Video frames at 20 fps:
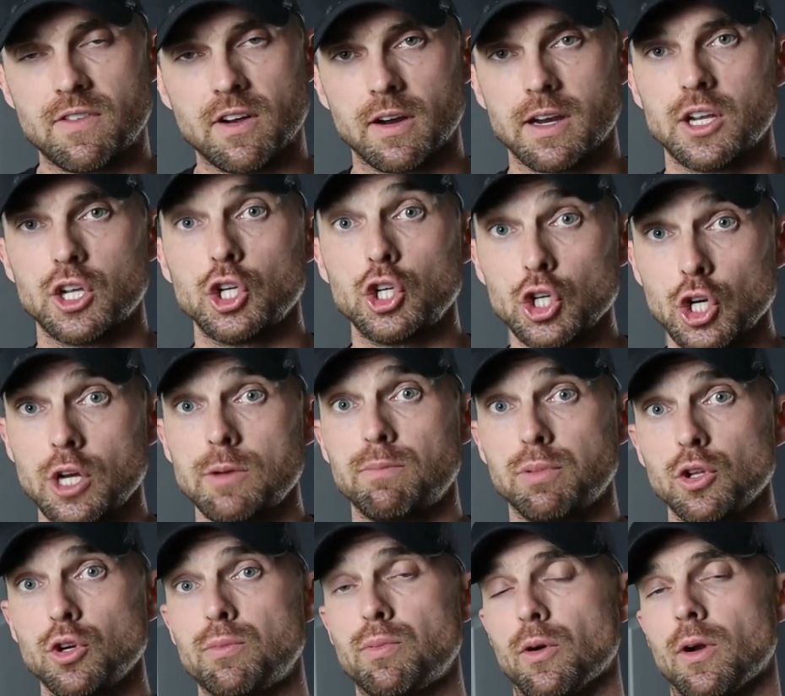very good
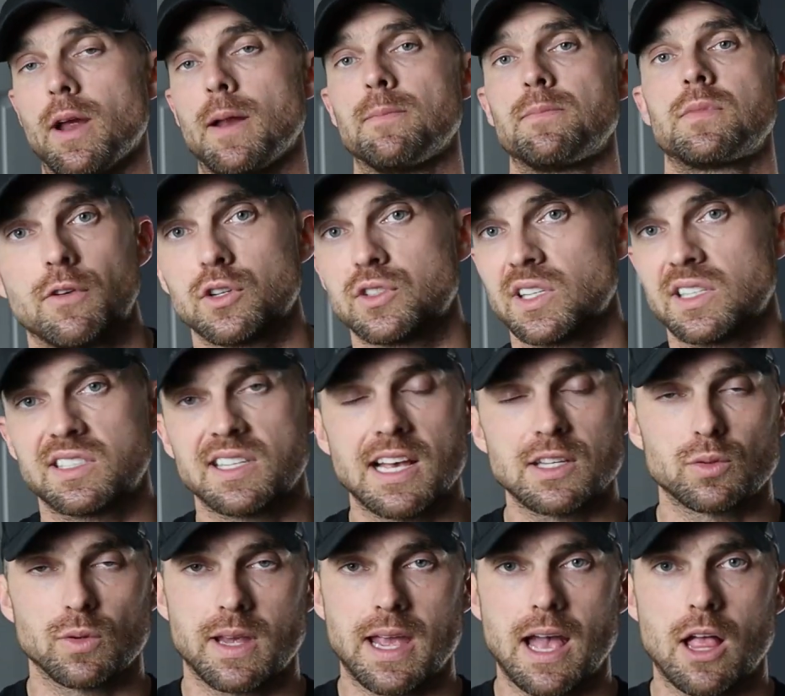blueprint for
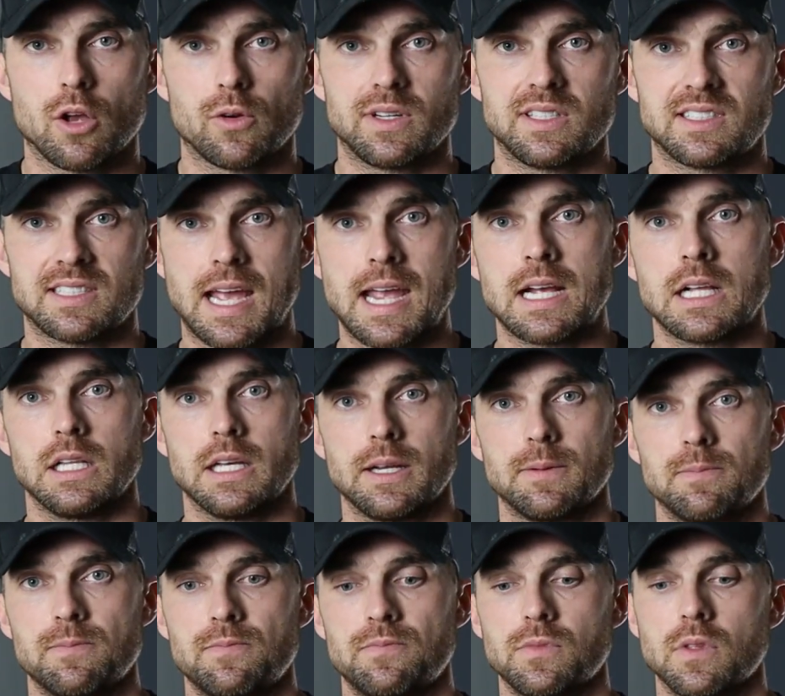success with calorie cycling.